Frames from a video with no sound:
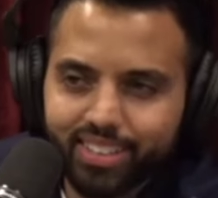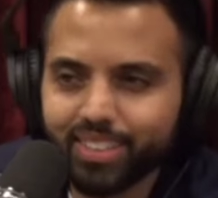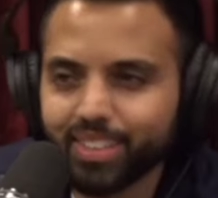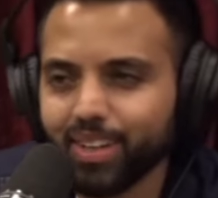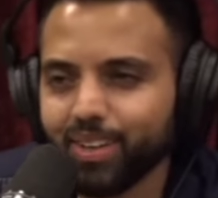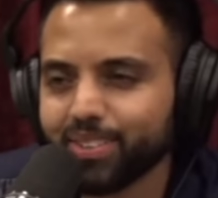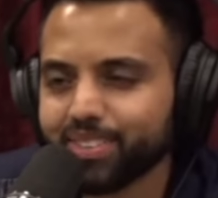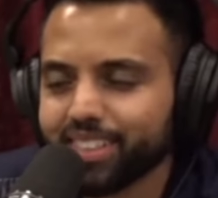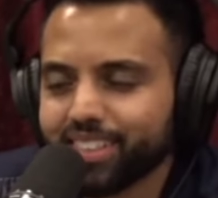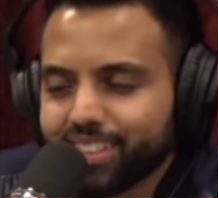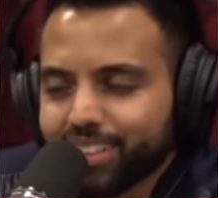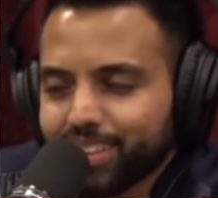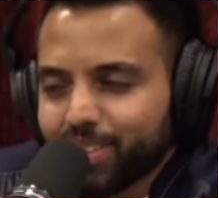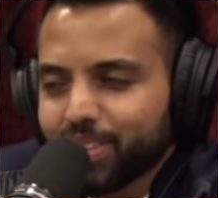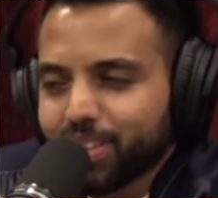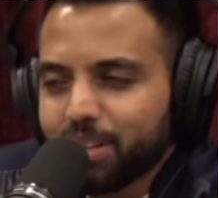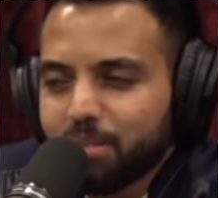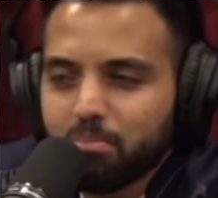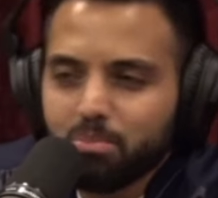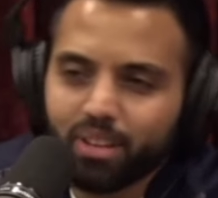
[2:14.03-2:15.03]
You know, just a
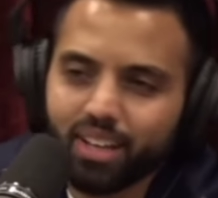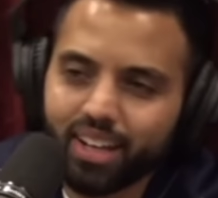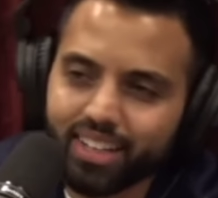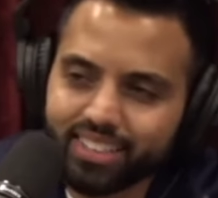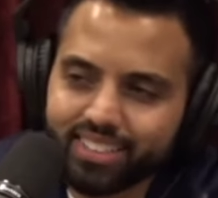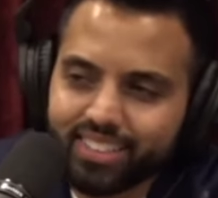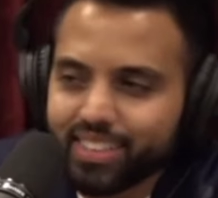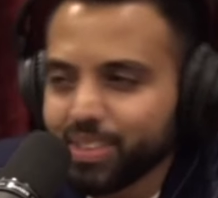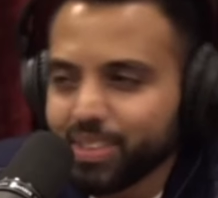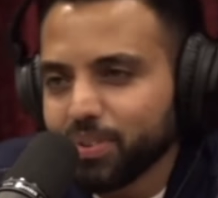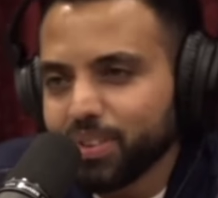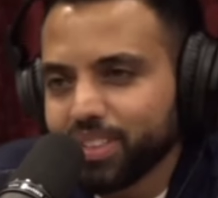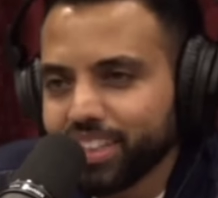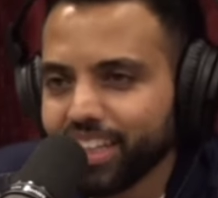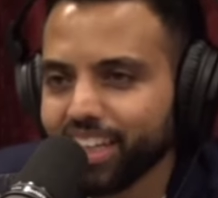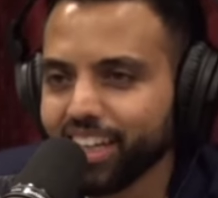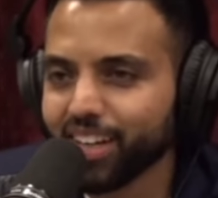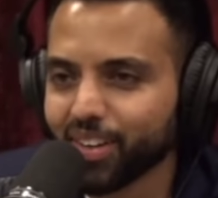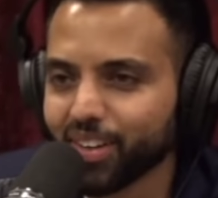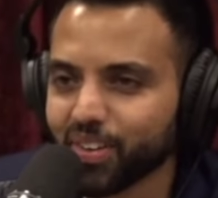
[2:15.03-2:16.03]
little compliance here and
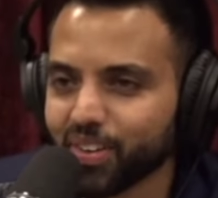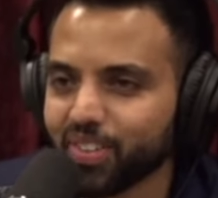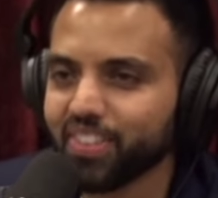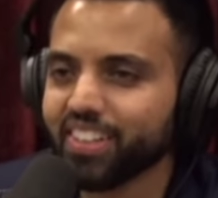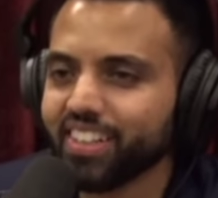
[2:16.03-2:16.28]
there.